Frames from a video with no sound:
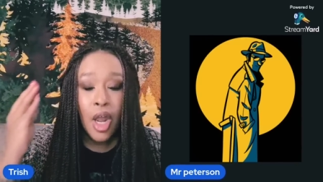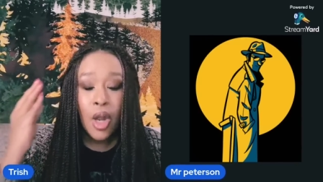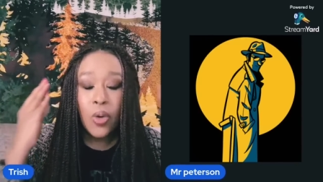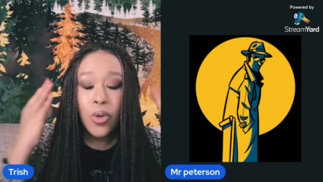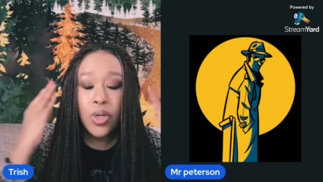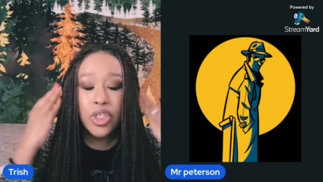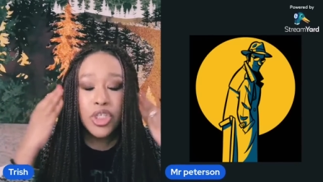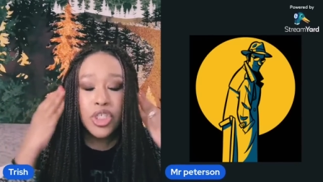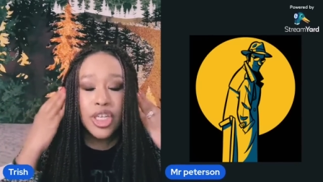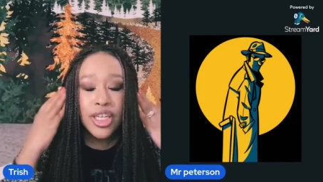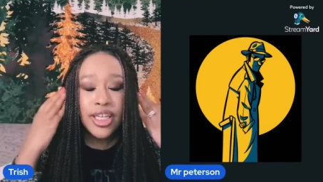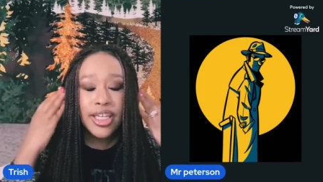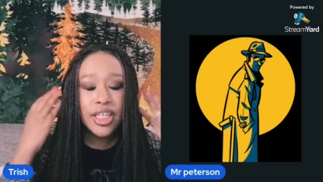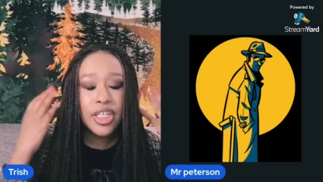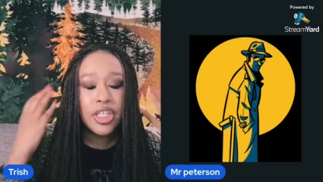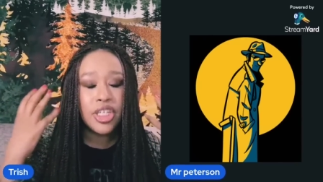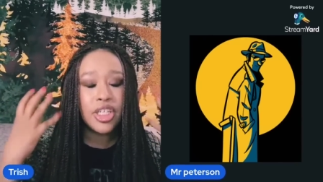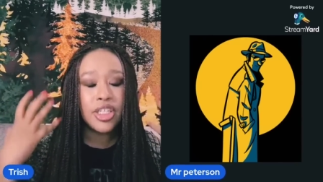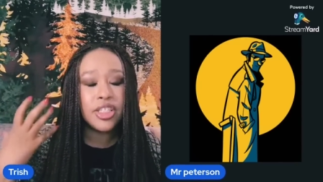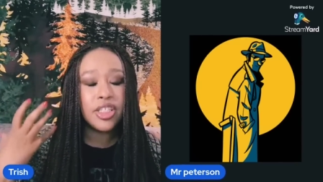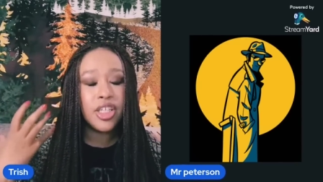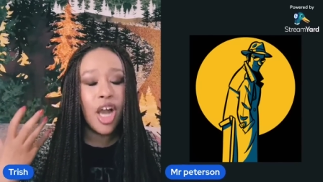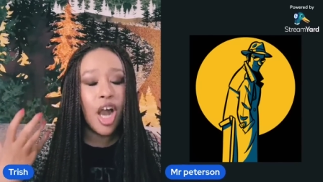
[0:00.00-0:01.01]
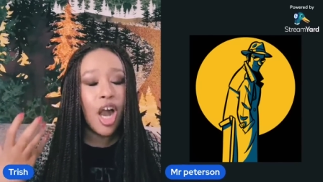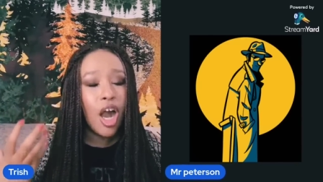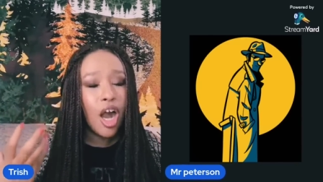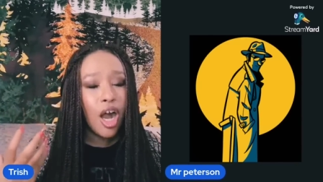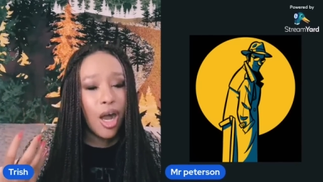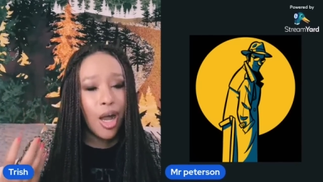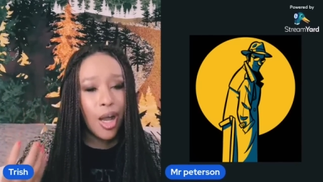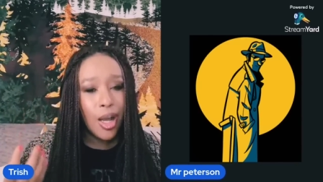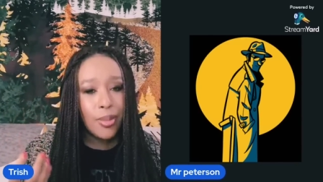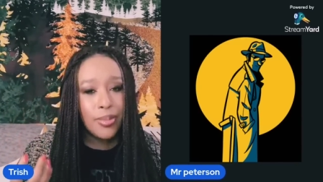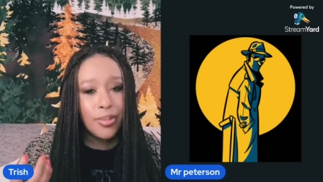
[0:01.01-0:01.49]
where she can just
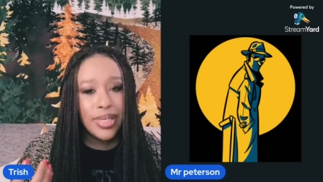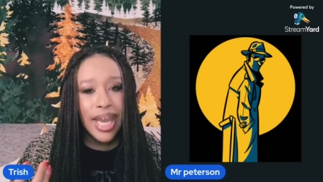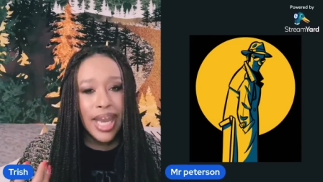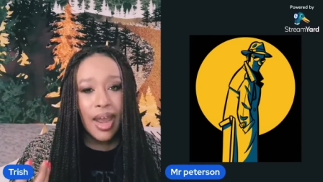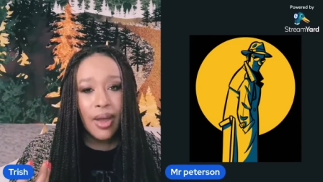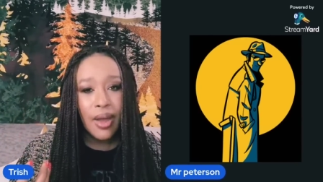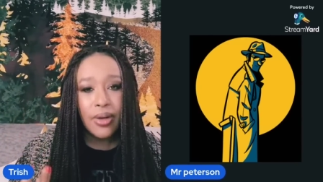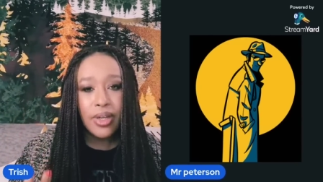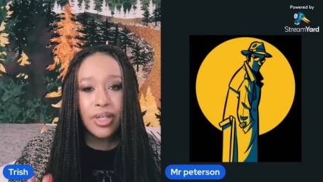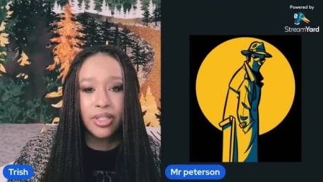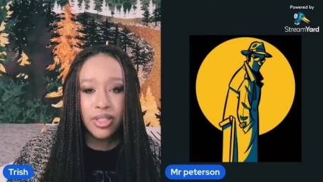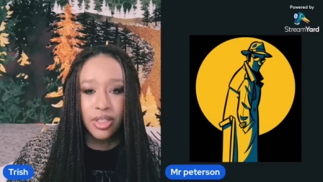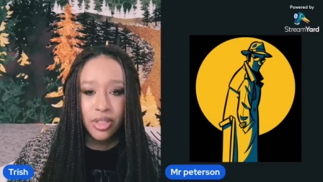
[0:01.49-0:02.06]
calm down and